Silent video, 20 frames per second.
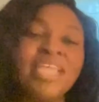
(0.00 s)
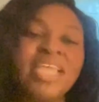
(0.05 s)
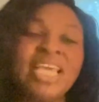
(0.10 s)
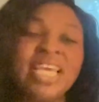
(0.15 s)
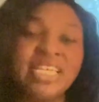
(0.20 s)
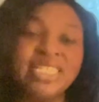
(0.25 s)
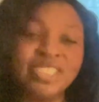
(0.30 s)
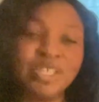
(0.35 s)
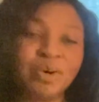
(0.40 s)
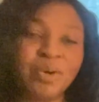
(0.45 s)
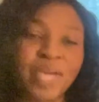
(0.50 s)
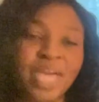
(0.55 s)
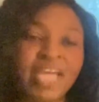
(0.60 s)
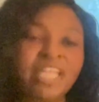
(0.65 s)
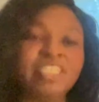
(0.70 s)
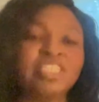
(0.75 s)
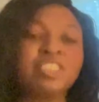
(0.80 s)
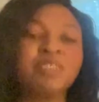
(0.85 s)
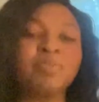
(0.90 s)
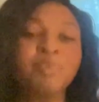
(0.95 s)
It's okay,
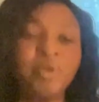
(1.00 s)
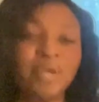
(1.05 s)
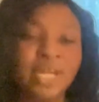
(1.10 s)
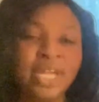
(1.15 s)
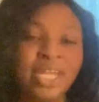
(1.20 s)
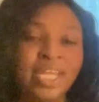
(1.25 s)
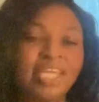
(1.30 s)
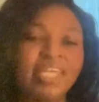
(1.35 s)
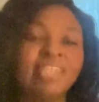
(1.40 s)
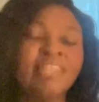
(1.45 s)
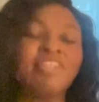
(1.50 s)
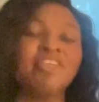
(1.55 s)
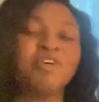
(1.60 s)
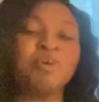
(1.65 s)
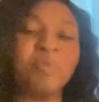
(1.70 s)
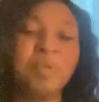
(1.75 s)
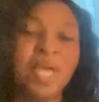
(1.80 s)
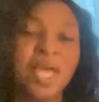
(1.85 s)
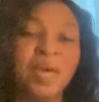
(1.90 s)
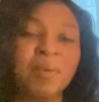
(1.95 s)
just breathe. You'll
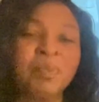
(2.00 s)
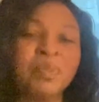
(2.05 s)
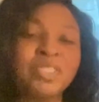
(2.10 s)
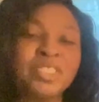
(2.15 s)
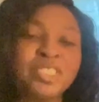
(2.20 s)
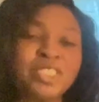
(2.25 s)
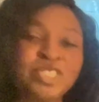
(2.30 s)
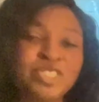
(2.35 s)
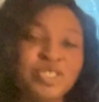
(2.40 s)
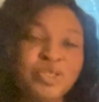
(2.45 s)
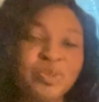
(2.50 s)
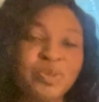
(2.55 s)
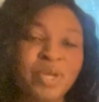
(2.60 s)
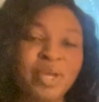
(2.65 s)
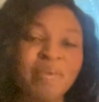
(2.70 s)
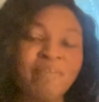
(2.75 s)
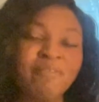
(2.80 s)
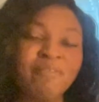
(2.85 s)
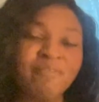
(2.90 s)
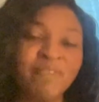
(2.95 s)
be able to do
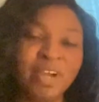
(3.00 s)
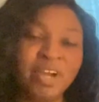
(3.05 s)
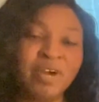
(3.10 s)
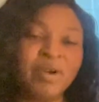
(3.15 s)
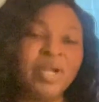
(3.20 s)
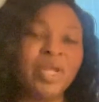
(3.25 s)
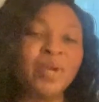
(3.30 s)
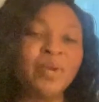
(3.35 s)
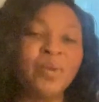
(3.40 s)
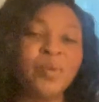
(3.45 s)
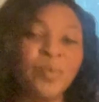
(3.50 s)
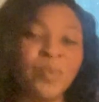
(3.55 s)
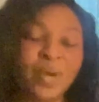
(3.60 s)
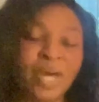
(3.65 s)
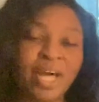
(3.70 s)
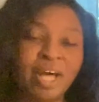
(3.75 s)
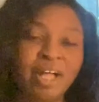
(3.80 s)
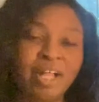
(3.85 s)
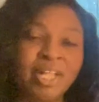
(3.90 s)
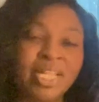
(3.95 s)
it very
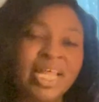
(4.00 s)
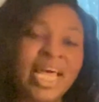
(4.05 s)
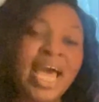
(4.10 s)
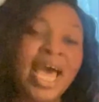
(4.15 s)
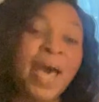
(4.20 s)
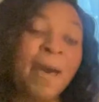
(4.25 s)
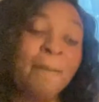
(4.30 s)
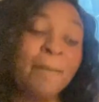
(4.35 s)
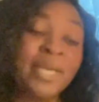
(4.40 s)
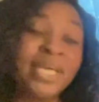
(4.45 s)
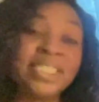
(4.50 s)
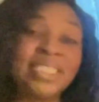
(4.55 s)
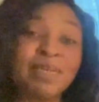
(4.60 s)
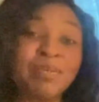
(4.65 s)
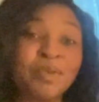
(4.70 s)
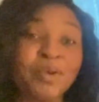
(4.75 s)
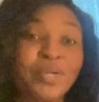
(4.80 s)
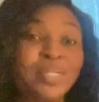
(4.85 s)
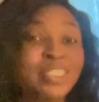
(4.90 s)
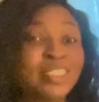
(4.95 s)
well because
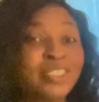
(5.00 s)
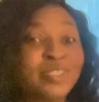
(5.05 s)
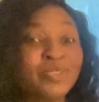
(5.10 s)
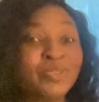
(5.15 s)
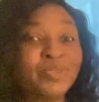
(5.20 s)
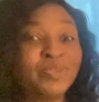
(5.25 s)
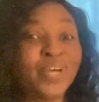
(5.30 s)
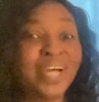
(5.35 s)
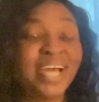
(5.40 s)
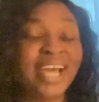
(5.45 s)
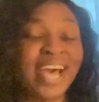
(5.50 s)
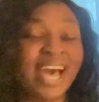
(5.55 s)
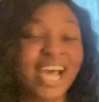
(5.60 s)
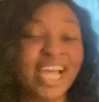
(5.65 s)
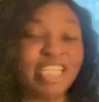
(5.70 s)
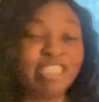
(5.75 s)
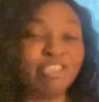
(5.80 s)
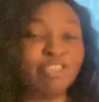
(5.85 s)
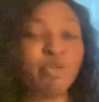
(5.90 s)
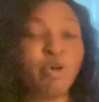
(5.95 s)
I'm going to
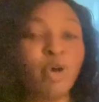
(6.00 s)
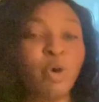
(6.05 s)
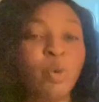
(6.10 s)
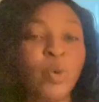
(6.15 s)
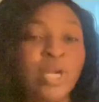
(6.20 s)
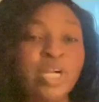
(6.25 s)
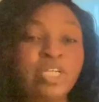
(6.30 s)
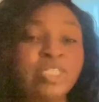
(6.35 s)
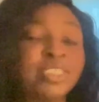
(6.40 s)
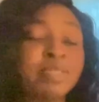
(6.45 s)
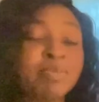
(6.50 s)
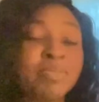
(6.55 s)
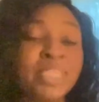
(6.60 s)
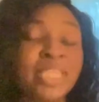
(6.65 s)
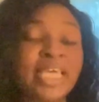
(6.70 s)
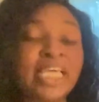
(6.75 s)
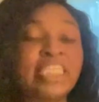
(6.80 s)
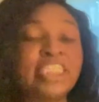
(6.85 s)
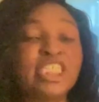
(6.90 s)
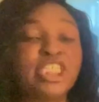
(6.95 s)
guide you on what are some
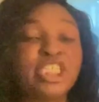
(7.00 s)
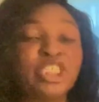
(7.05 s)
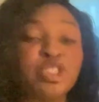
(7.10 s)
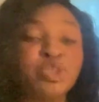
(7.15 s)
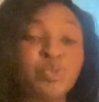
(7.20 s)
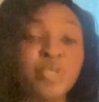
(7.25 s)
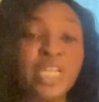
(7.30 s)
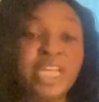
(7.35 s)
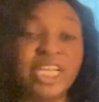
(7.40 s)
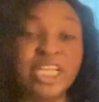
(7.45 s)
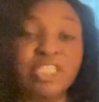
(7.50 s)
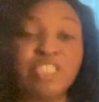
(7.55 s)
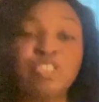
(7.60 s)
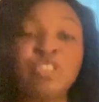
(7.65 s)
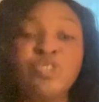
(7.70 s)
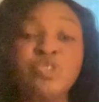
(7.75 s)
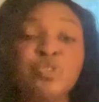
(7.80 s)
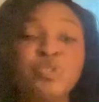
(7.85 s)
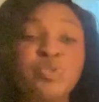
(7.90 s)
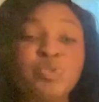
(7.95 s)
things that you need
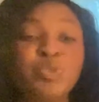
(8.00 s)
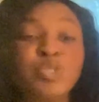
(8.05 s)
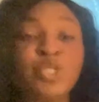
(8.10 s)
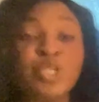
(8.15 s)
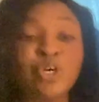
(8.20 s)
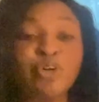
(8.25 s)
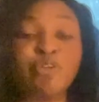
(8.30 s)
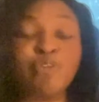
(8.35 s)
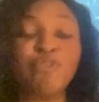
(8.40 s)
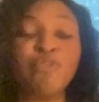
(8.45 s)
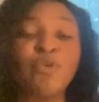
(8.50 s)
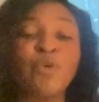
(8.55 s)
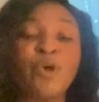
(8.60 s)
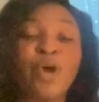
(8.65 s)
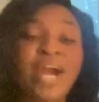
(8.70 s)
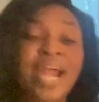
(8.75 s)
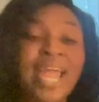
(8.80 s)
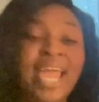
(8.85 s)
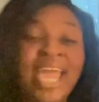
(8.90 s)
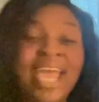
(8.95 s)
to look
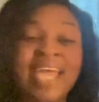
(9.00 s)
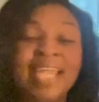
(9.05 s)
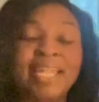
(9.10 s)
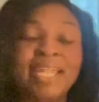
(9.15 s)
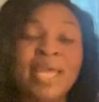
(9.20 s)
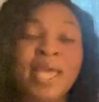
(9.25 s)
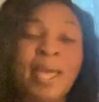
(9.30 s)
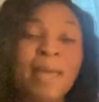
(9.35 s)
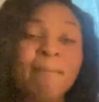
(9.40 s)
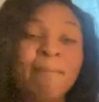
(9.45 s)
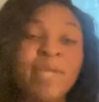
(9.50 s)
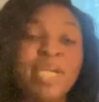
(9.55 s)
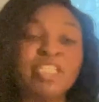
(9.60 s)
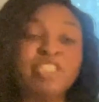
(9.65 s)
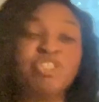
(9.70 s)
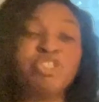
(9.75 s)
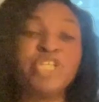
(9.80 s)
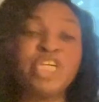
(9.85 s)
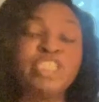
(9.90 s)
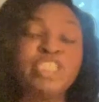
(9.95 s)
for and make
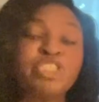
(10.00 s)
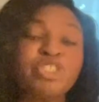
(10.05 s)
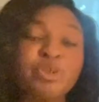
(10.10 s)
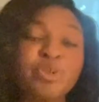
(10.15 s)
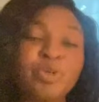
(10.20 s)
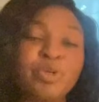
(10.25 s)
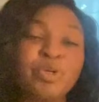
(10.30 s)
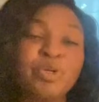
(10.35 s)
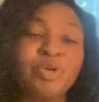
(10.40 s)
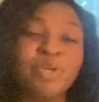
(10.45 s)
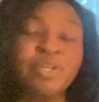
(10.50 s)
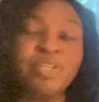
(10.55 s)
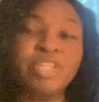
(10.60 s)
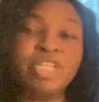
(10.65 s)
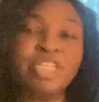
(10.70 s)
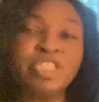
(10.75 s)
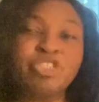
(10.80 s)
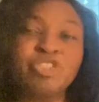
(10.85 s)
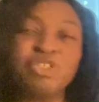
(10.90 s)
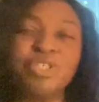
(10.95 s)
sure that
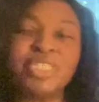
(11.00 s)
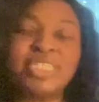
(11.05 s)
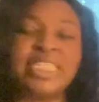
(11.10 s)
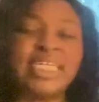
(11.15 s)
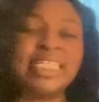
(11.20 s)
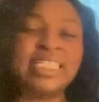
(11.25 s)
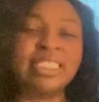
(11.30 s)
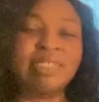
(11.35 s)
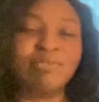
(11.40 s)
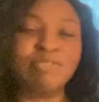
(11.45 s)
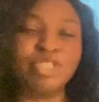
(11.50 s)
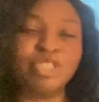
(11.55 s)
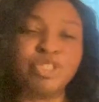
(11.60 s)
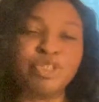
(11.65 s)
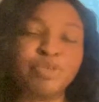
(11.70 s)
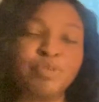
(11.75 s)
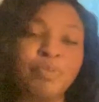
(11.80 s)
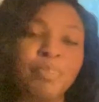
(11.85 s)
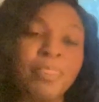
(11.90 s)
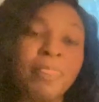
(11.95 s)
you're attentive
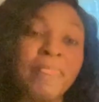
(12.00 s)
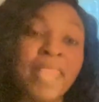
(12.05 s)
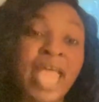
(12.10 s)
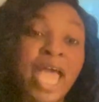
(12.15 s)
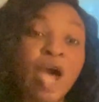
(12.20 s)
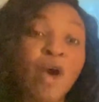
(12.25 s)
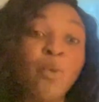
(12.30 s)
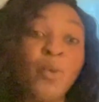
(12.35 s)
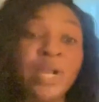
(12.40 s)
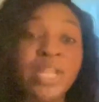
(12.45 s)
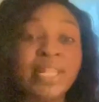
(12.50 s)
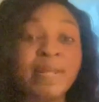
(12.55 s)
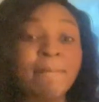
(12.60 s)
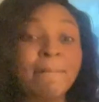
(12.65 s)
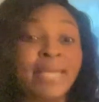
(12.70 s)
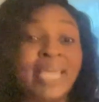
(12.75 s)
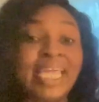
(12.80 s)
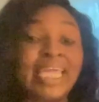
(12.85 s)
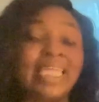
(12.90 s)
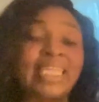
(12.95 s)
to. One of the
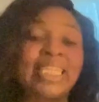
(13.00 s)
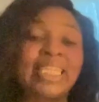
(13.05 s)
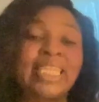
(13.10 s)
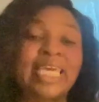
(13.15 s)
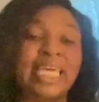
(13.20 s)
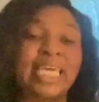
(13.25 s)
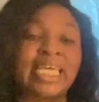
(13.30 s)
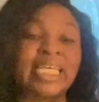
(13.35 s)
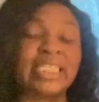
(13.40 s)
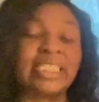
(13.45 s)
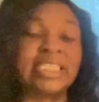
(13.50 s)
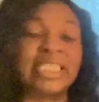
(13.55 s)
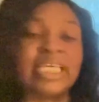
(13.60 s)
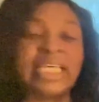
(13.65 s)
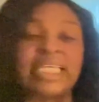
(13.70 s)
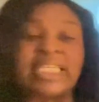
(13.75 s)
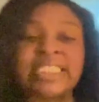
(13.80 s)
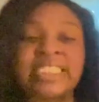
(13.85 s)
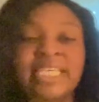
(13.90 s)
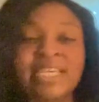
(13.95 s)
main things
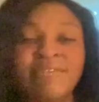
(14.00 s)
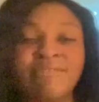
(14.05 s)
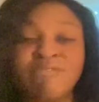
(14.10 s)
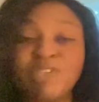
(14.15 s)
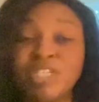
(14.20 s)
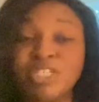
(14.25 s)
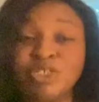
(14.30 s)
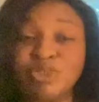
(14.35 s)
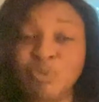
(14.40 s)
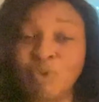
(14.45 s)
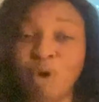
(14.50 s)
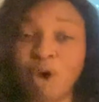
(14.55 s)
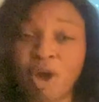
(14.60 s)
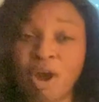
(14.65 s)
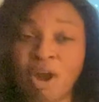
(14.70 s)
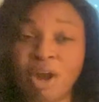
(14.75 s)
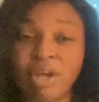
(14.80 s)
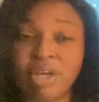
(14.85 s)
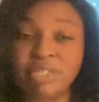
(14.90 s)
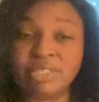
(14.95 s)
is in visual
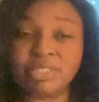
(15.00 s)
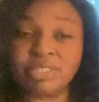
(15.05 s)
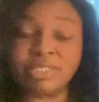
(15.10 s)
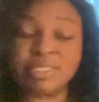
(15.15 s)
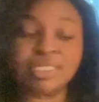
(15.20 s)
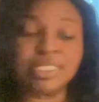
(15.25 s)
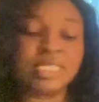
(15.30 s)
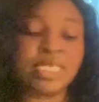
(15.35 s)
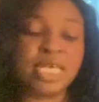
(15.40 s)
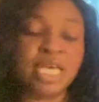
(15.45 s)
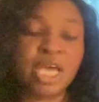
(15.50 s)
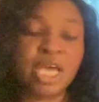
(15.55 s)
arts,